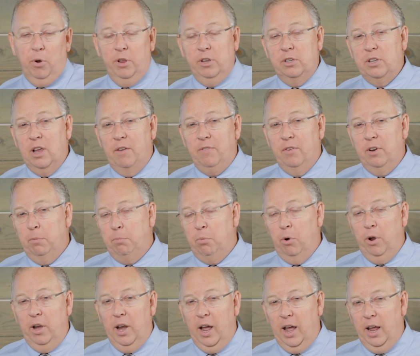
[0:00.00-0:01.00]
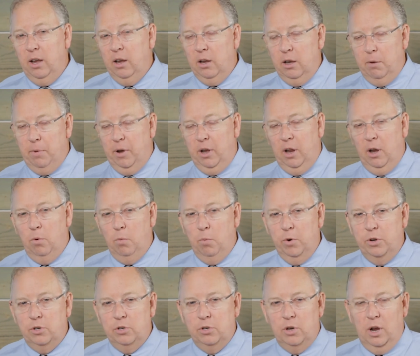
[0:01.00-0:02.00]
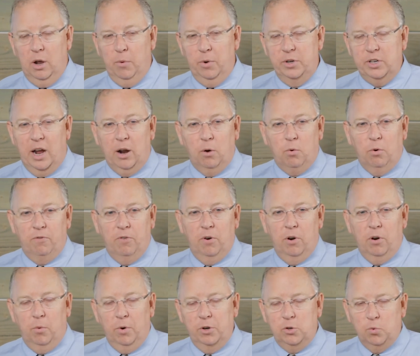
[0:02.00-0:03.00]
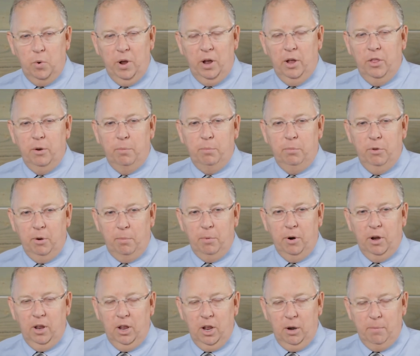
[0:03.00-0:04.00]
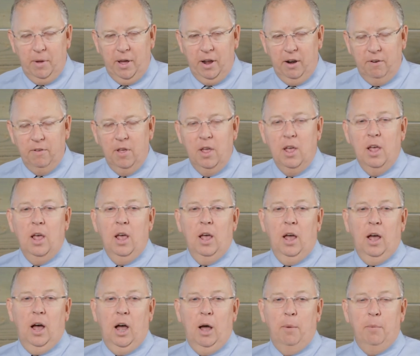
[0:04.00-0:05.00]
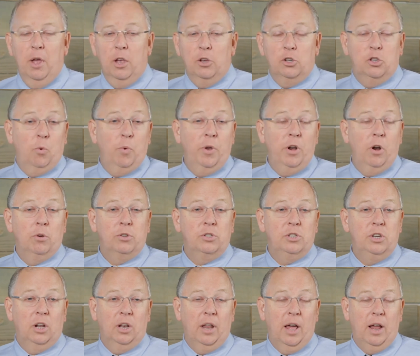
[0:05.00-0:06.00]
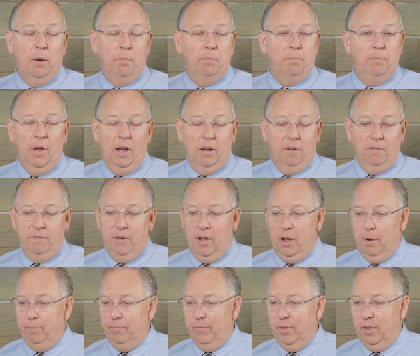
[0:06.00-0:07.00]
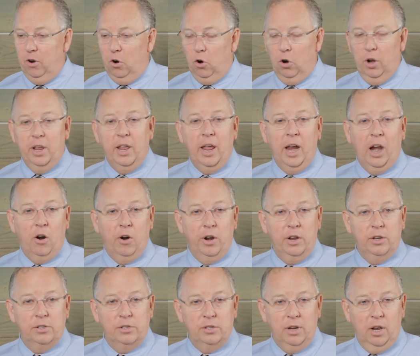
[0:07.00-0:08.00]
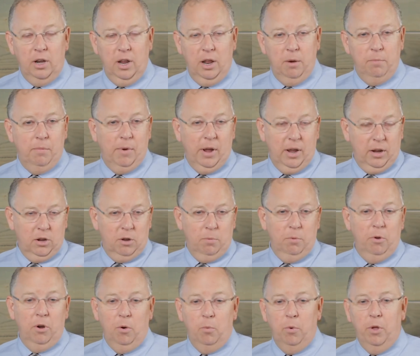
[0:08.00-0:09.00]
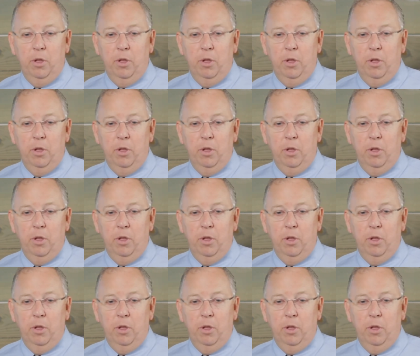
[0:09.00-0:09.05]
0.7 to 0.9, depending on which, uh, which aquifer or which well they're, they're bringing it up out of. Um, so we don't see a lot of, of um, early caries in, in, my community,